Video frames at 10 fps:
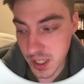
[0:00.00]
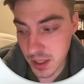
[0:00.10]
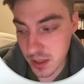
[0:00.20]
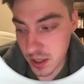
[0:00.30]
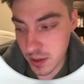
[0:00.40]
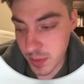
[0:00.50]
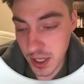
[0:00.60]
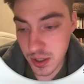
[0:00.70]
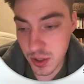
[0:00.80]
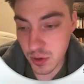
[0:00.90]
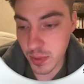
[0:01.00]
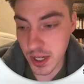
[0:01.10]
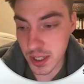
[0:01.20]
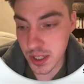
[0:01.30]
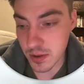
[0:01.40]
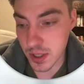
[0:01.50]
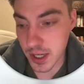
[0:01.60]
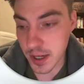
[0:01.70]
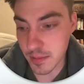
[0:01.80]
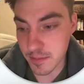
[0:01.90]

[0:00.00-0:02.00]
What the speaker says: they're being sold by a sales guy.